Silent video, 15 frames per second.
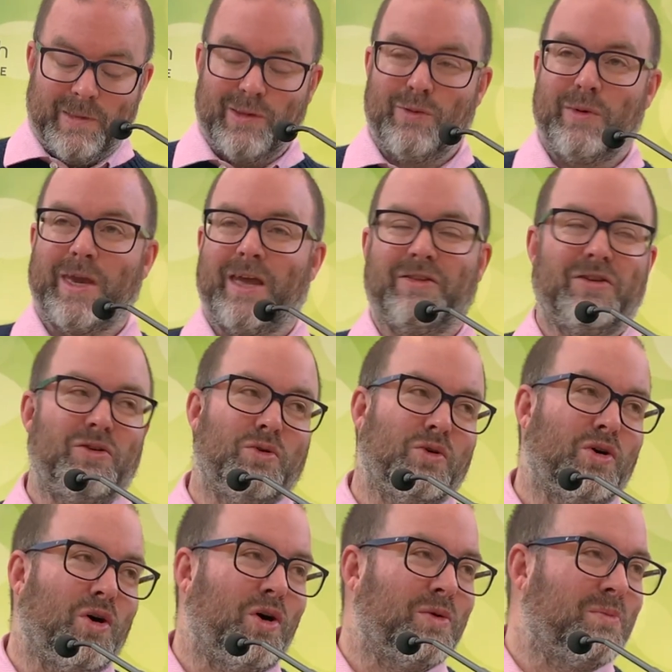We get to know
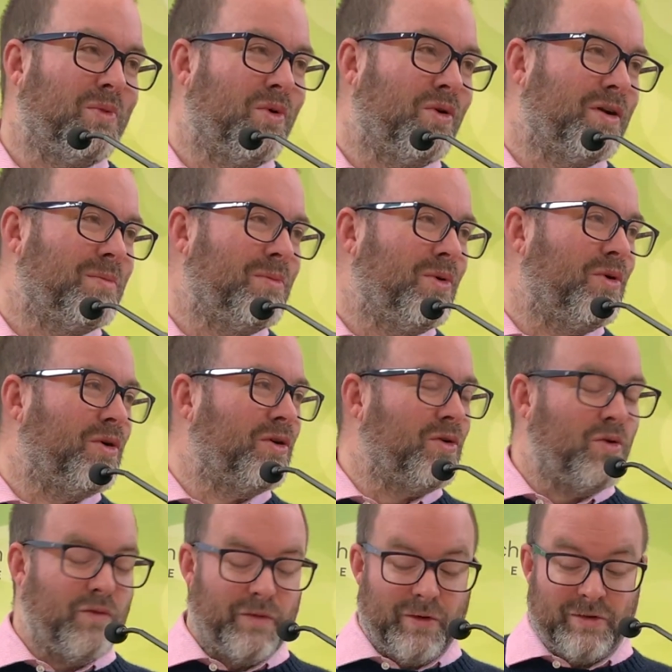God more and more
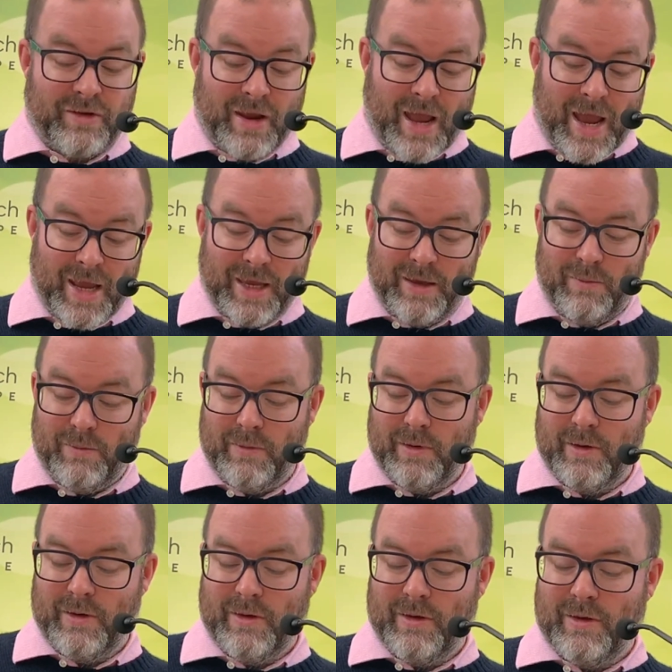over time.
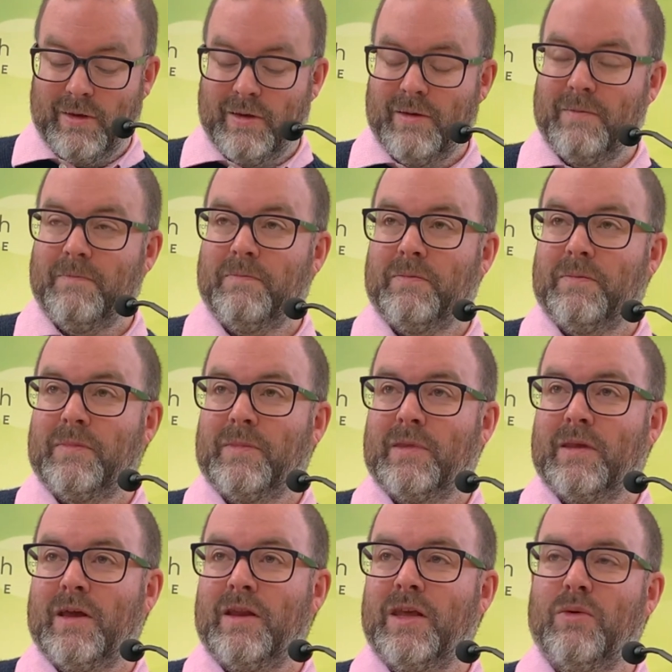
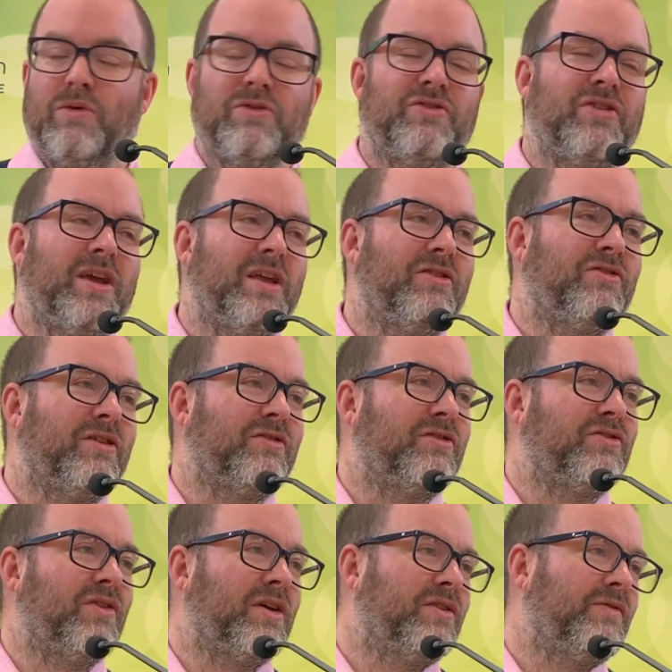And he will change us and
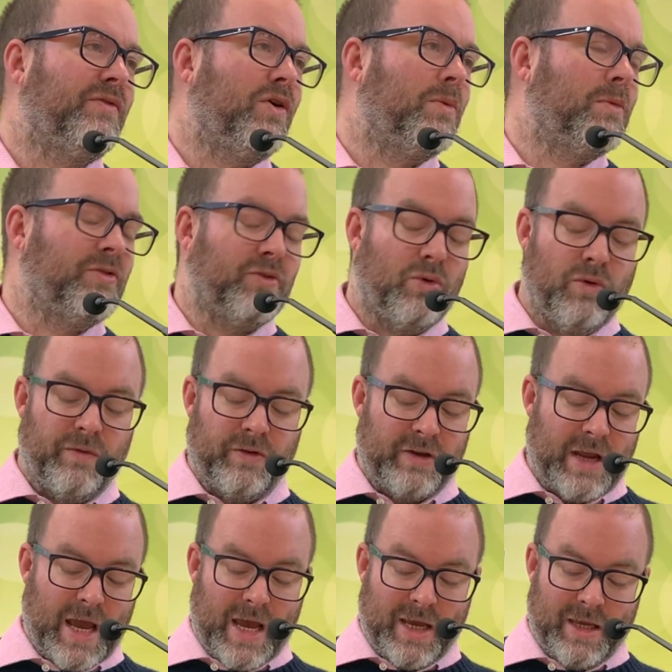transform us over
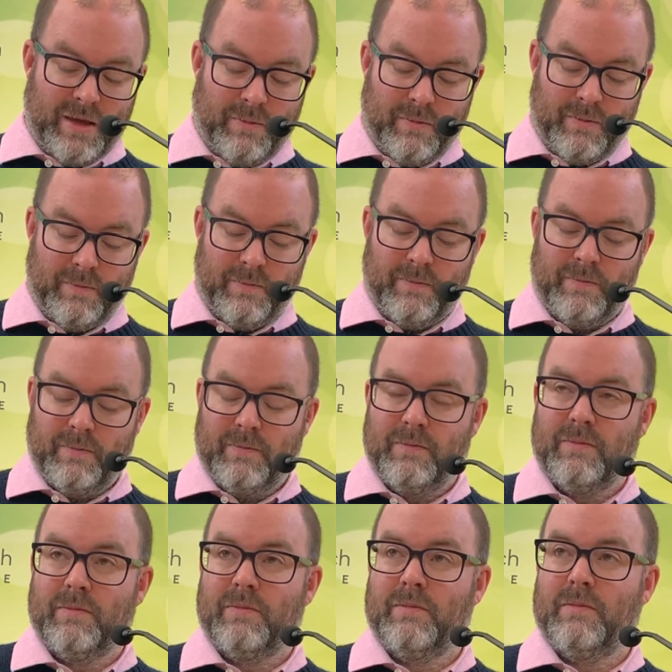time.
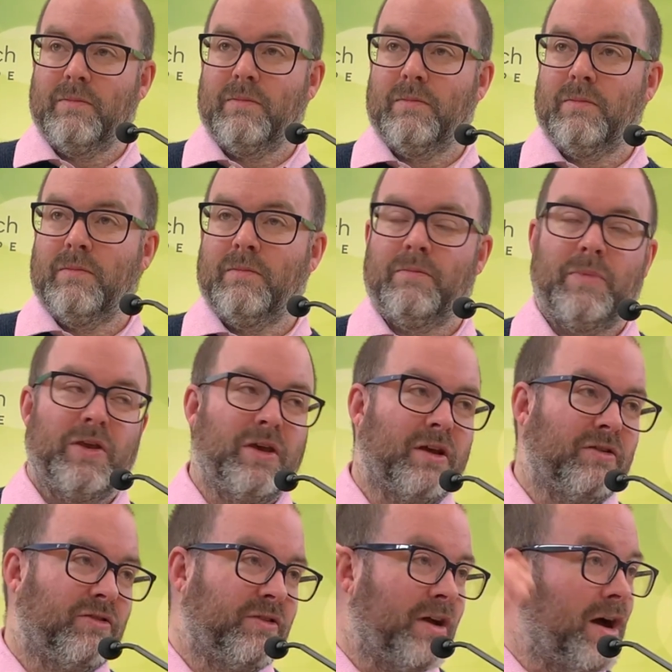But you
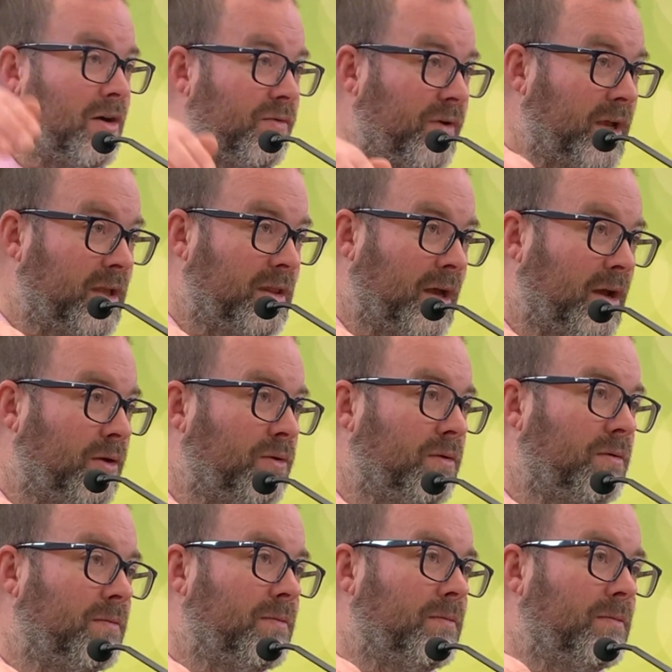can start right now.
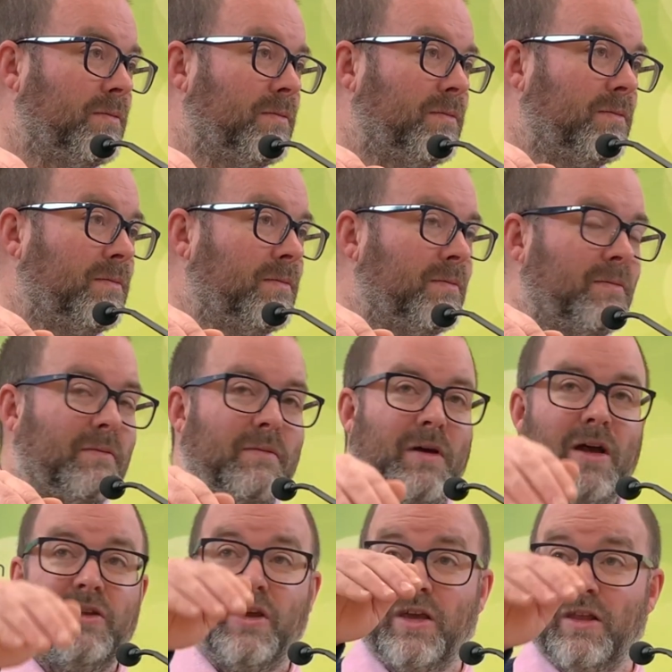
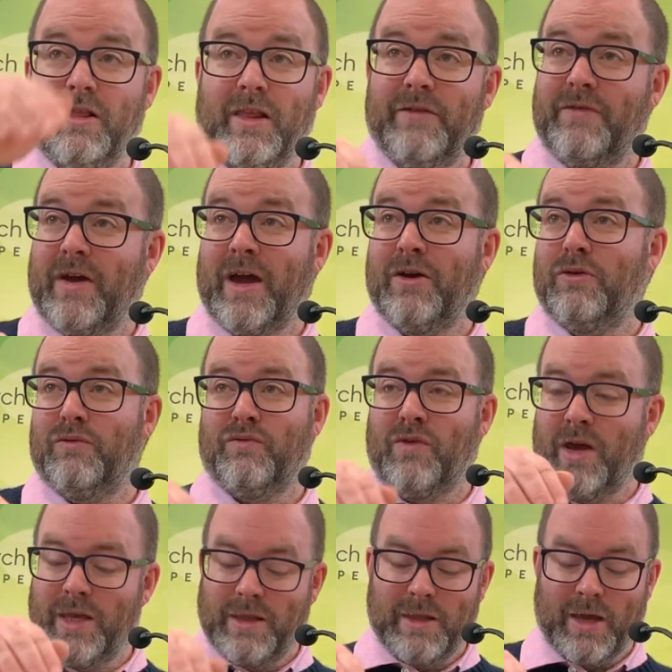And you can live it out
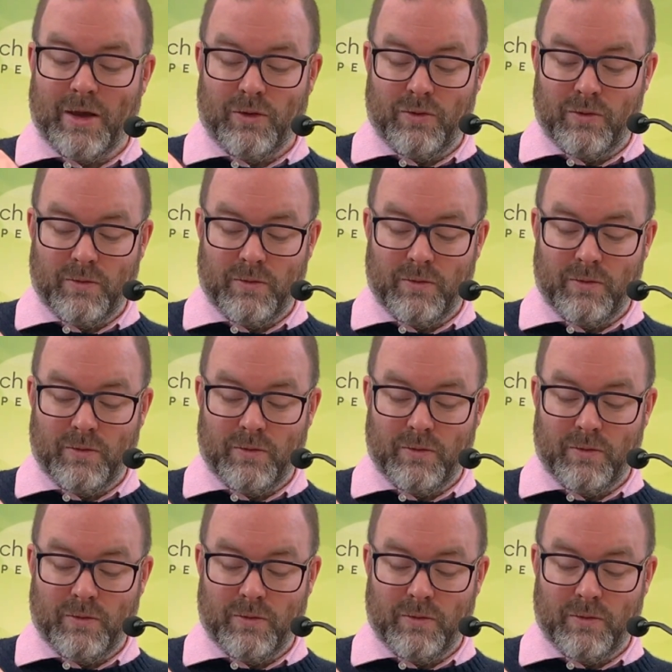right now.